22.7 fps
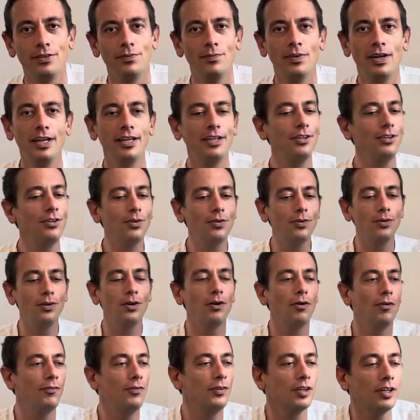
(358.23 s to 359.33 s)
right? You don't
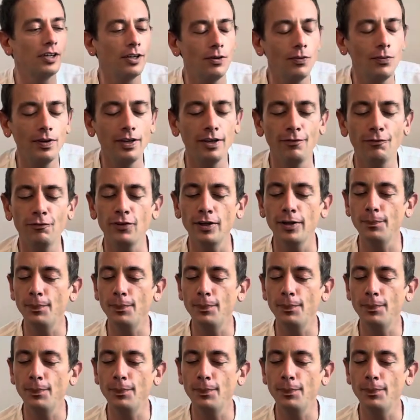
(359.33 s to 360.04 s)
know if you're going to win a free